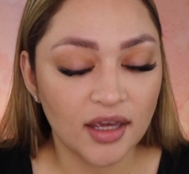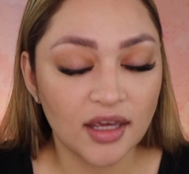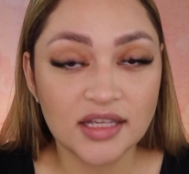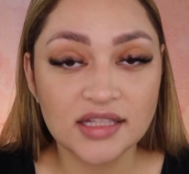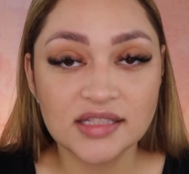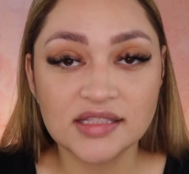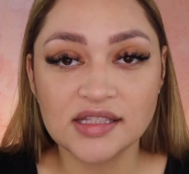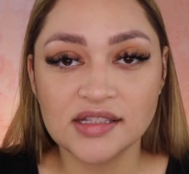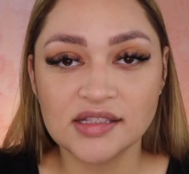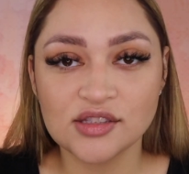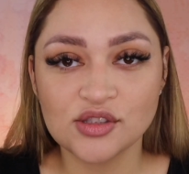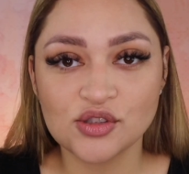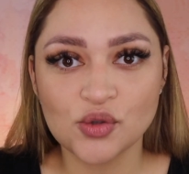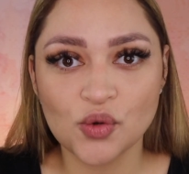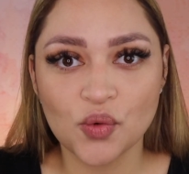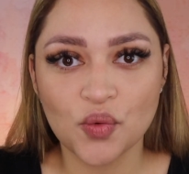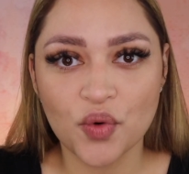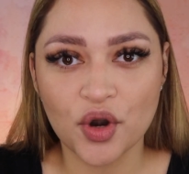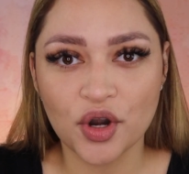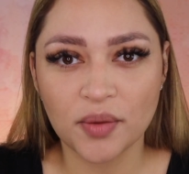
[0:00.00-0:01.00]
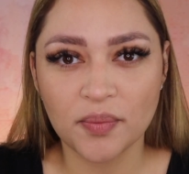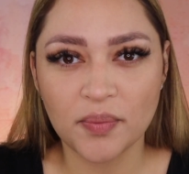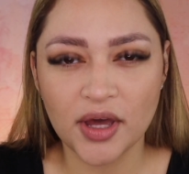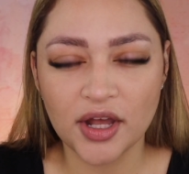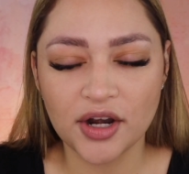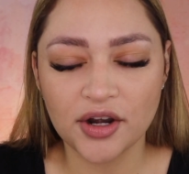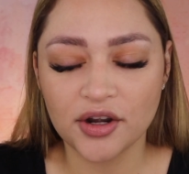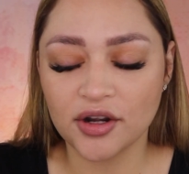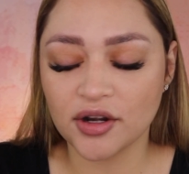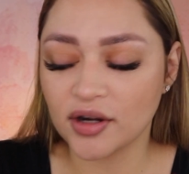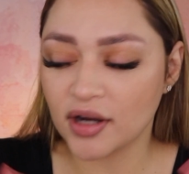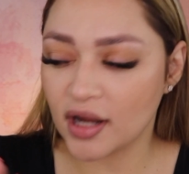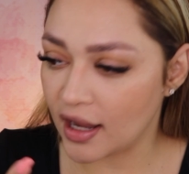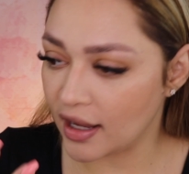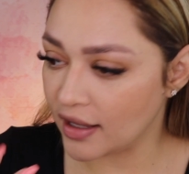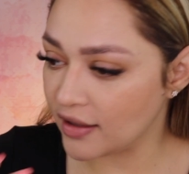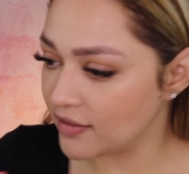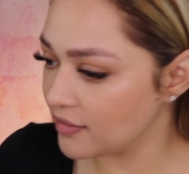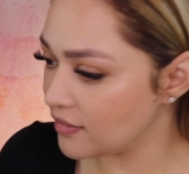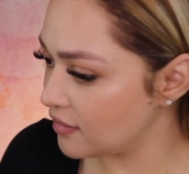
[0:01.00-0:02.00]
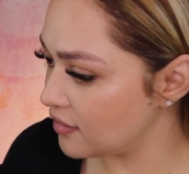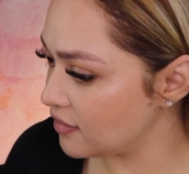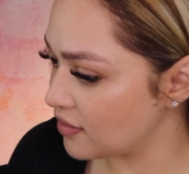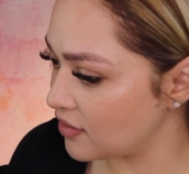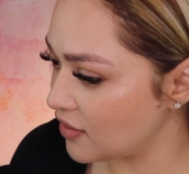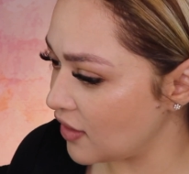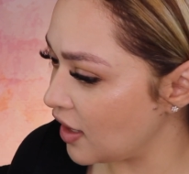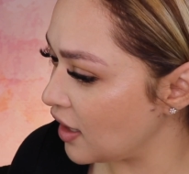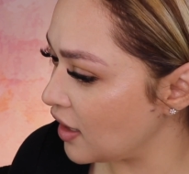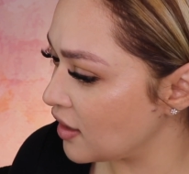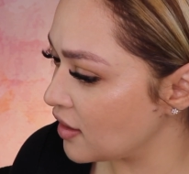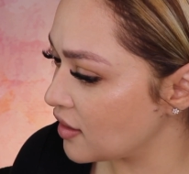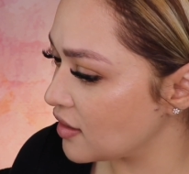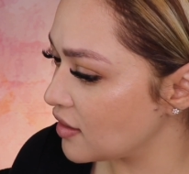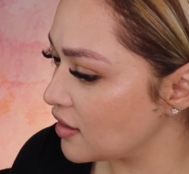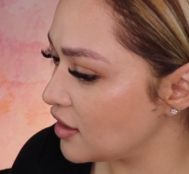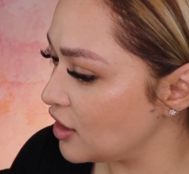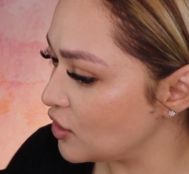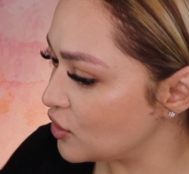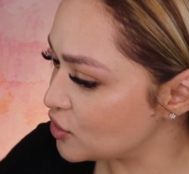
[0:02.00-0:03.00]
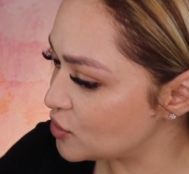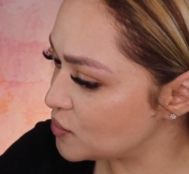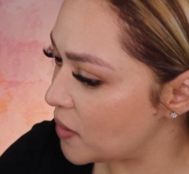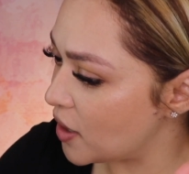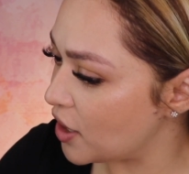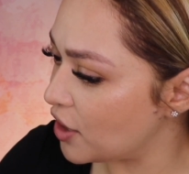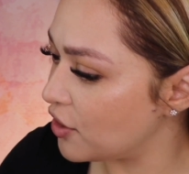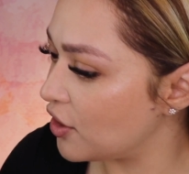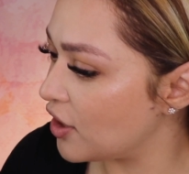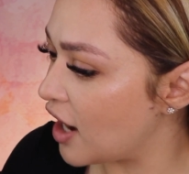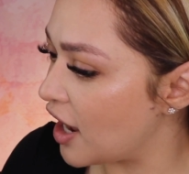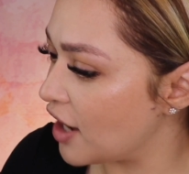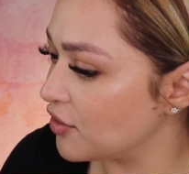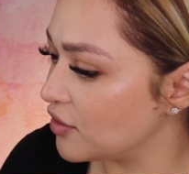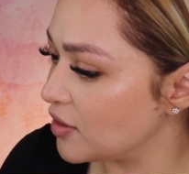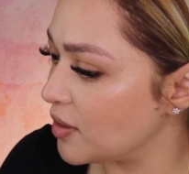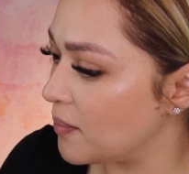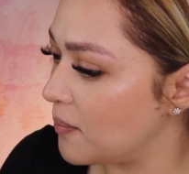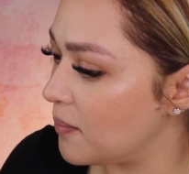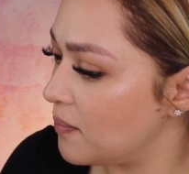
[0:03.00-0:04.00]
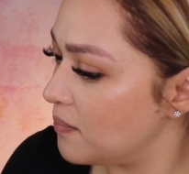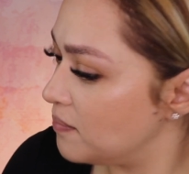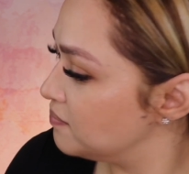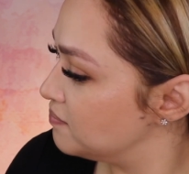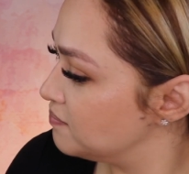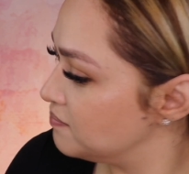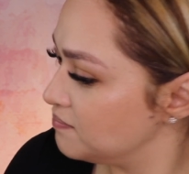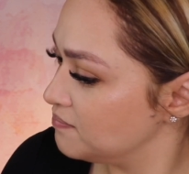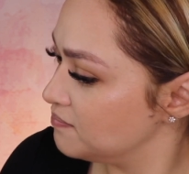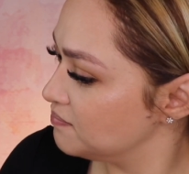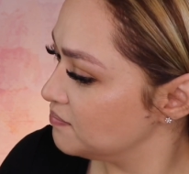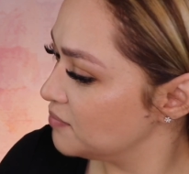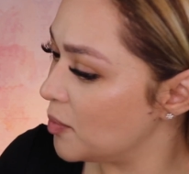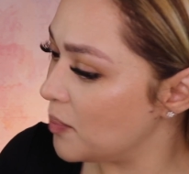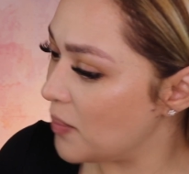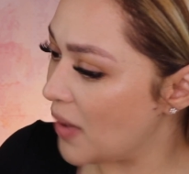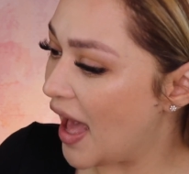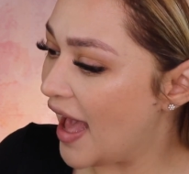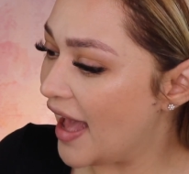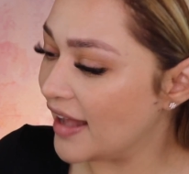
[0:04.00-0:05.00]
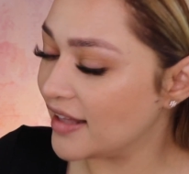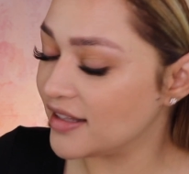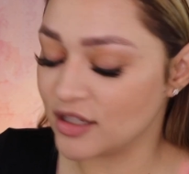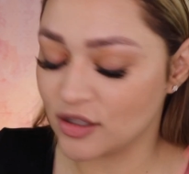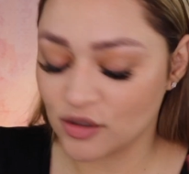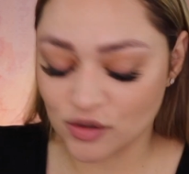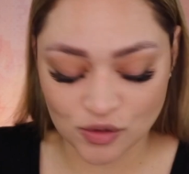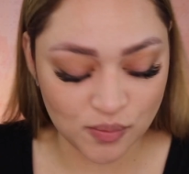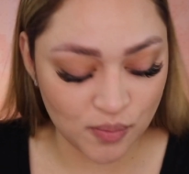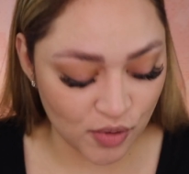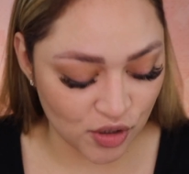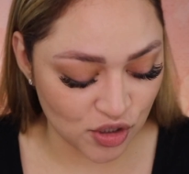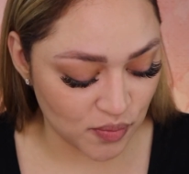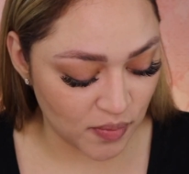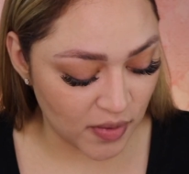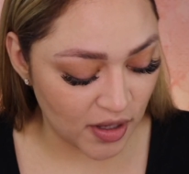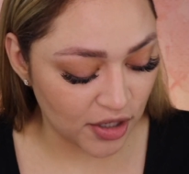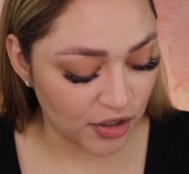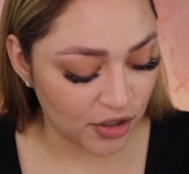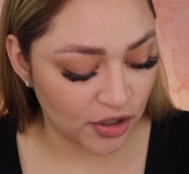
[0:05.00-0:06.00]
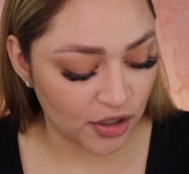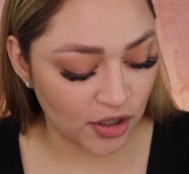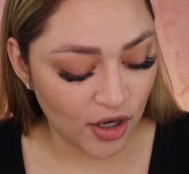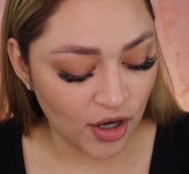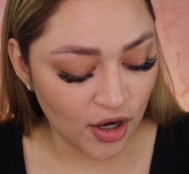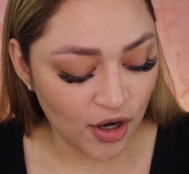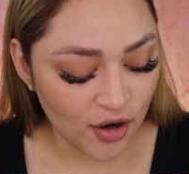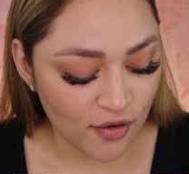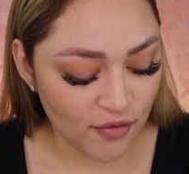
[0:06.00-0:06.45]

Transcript: It seems to work better. I think it looks better out of the bag. It looks much better.